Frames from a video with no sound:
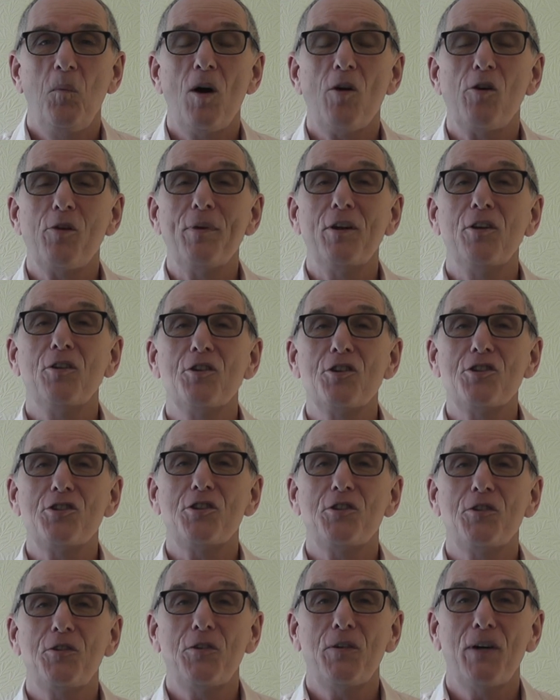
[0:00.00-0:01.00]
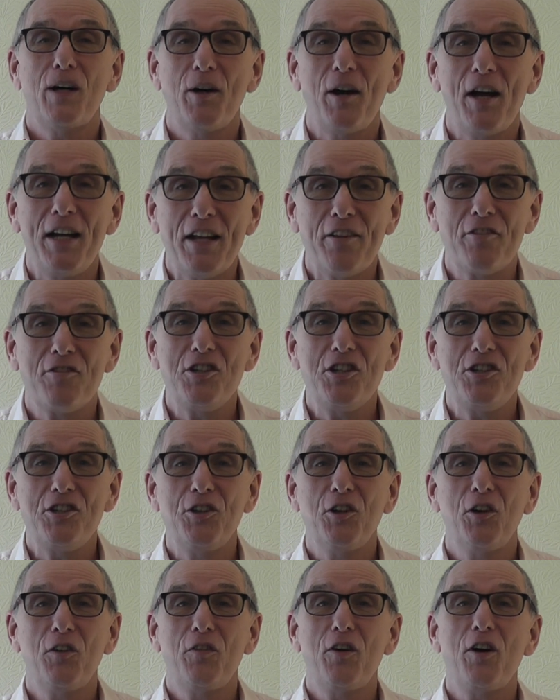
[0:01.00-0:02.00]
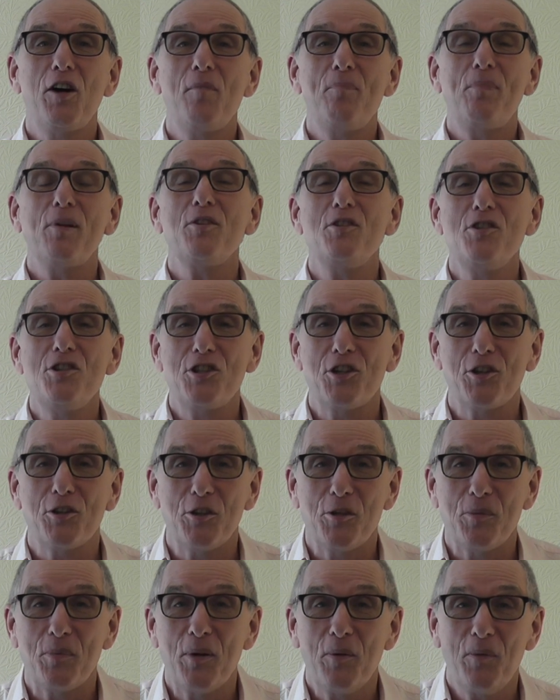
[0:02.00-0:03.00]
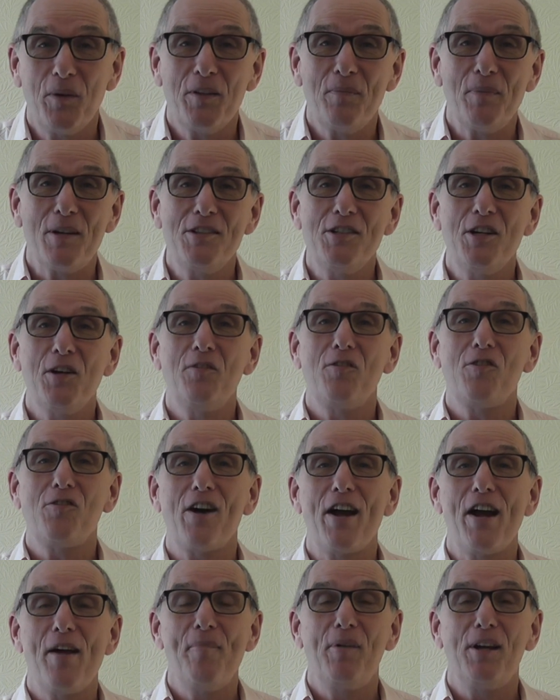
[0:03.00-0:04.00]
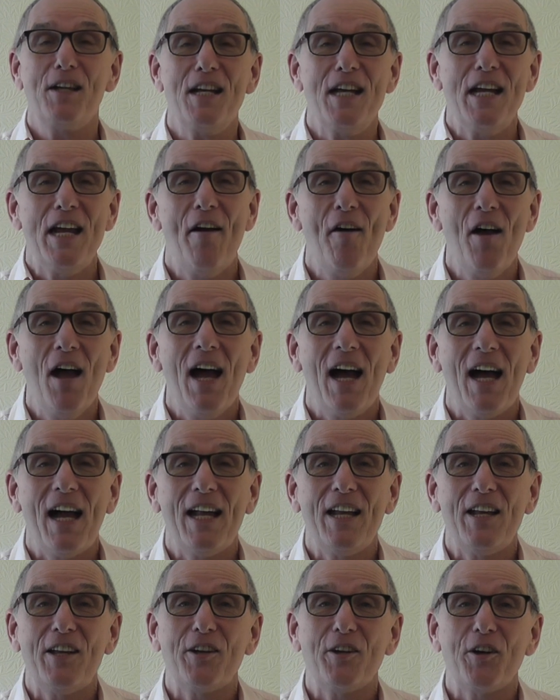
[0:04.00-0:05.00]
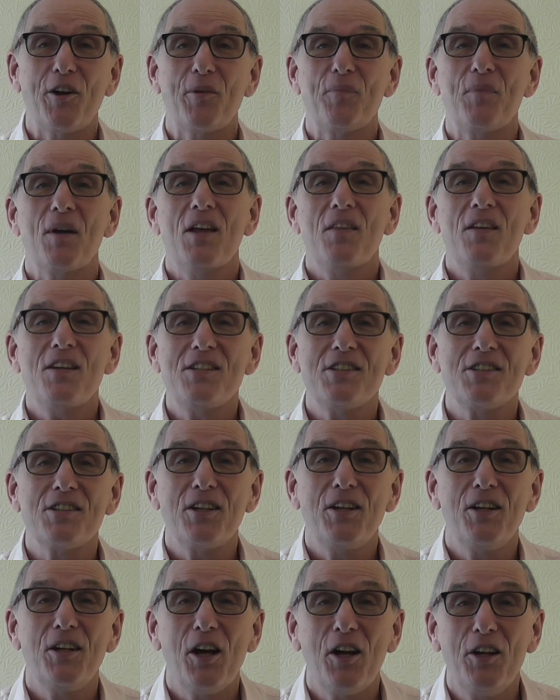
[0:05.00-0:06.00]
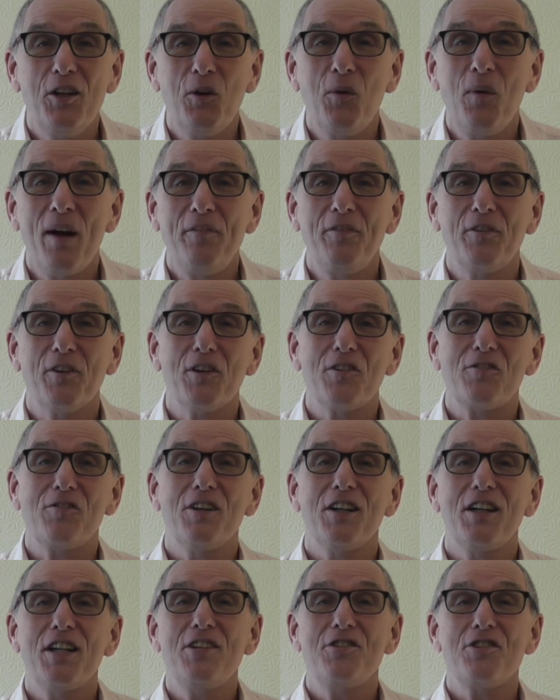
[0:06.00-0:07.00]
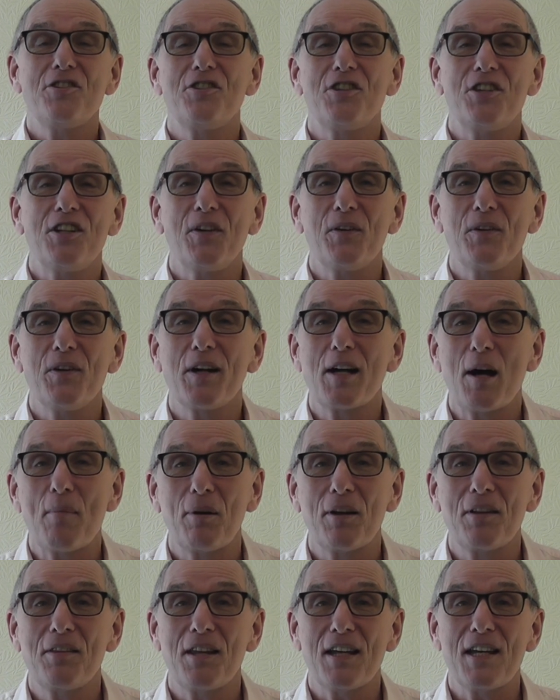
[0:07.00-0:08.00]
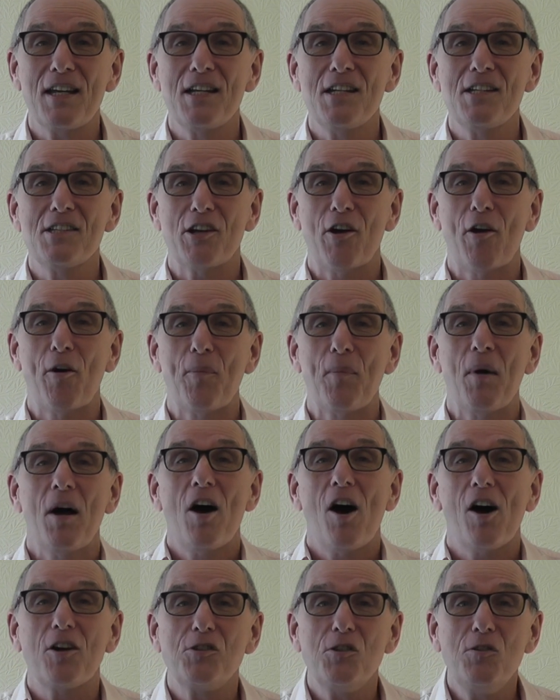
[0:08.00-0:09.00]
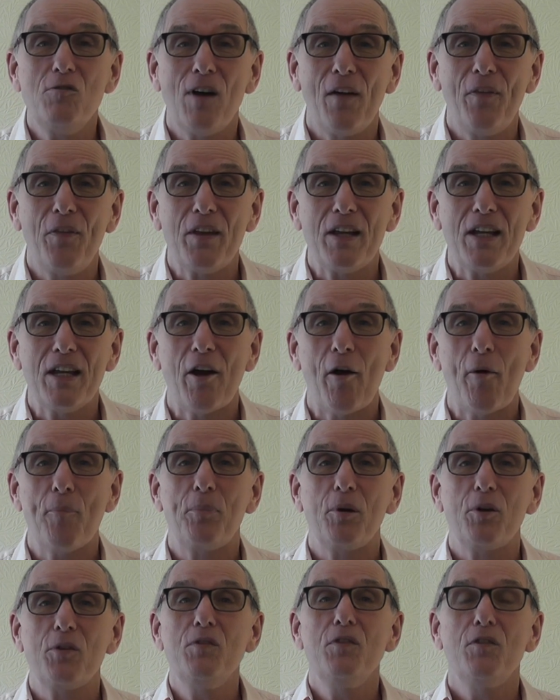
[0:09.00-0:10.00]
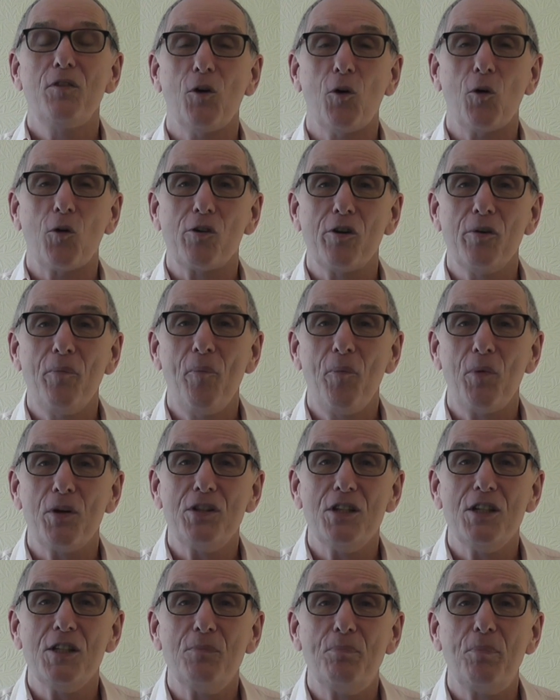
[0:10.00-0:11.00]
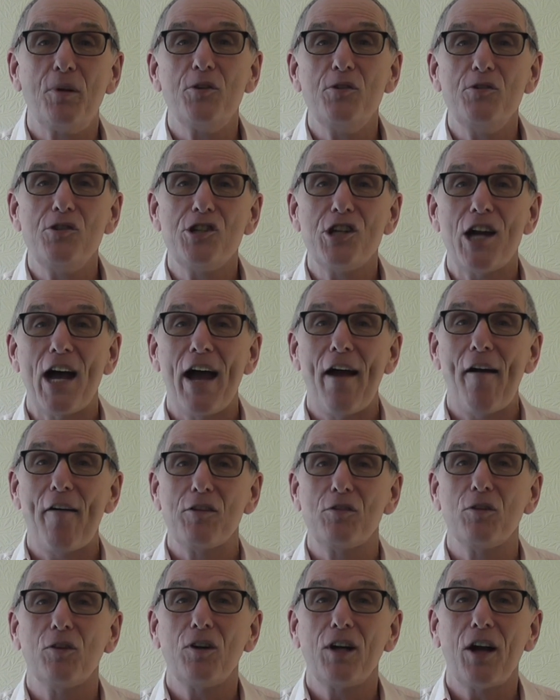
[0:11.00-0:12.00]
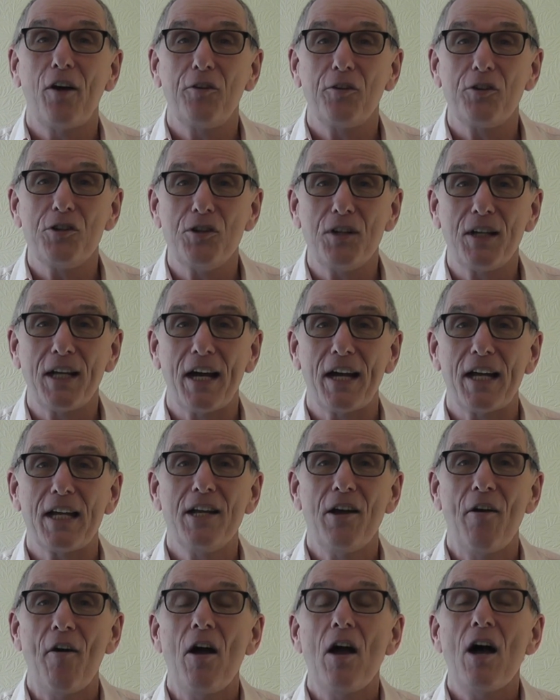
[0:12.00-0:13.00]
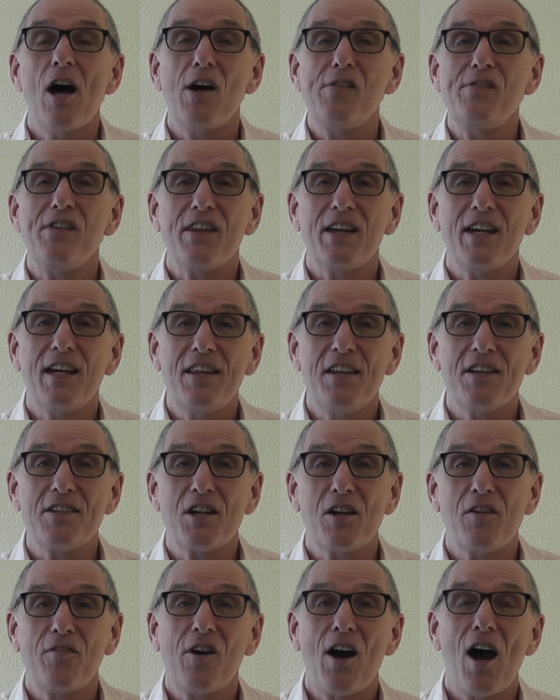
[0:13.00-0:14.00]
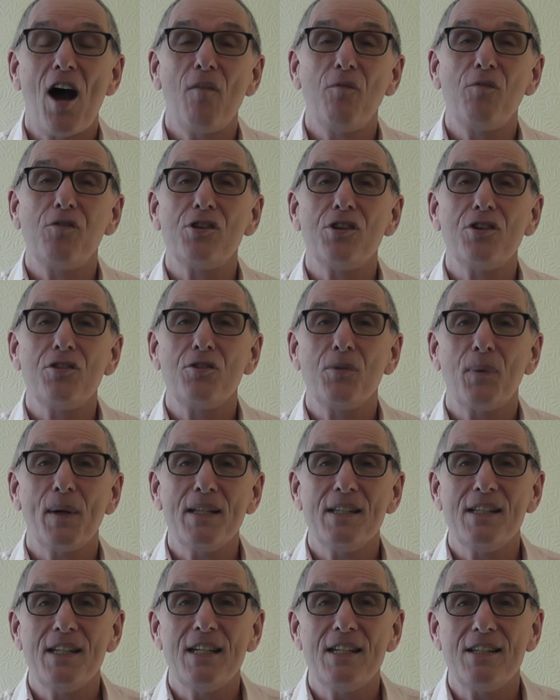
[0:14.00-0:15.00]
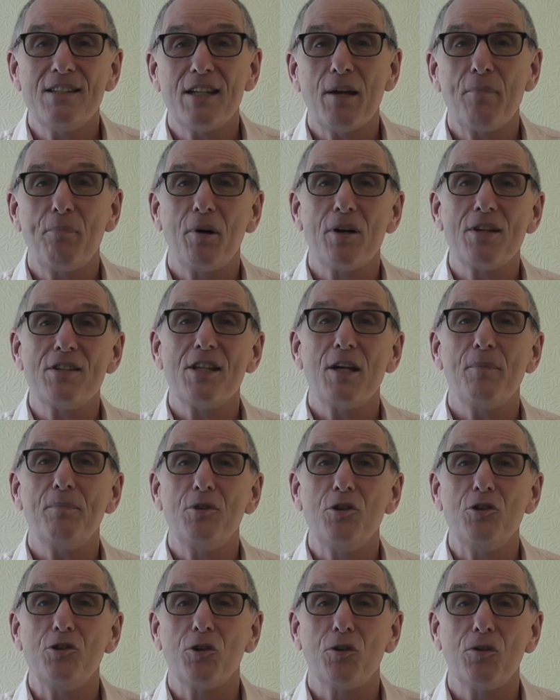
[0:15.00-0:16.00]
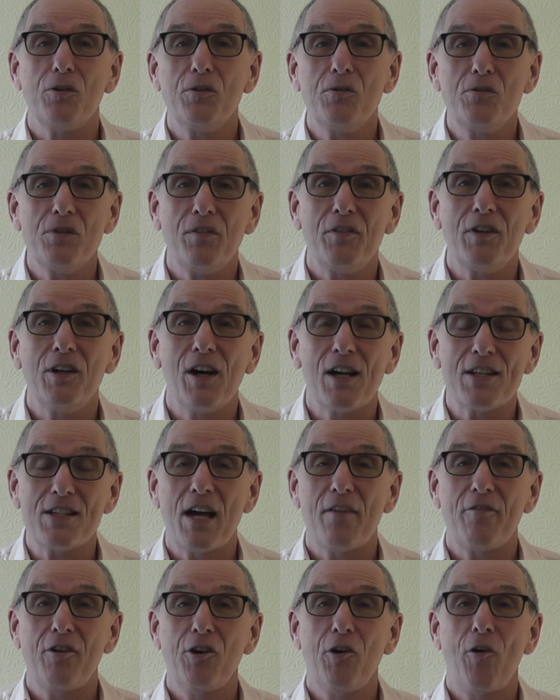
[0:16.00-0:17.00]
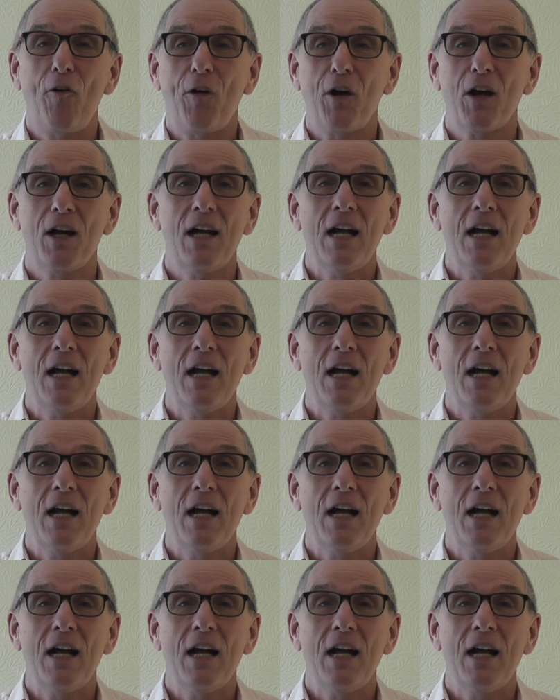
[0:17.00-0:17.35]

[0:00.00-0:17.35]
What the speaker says: Welcome along to another edition of BalloonTube with myself, Graham Lee, and this is a little advert really, just to tell you a couple of things. I do run the balloon forum, which is balloonchat.co.uk. Over there's over 120 step-by-step tutorials if you'd like to have a look.